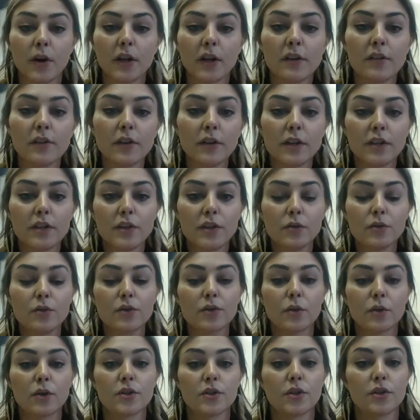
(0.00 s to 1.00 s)
So the Market
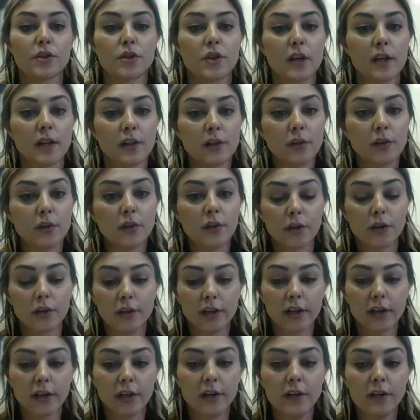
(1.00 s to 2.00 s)
32 stores are starting a
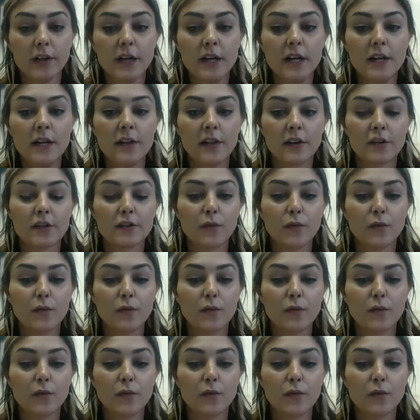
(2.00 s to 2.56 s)
little earlier.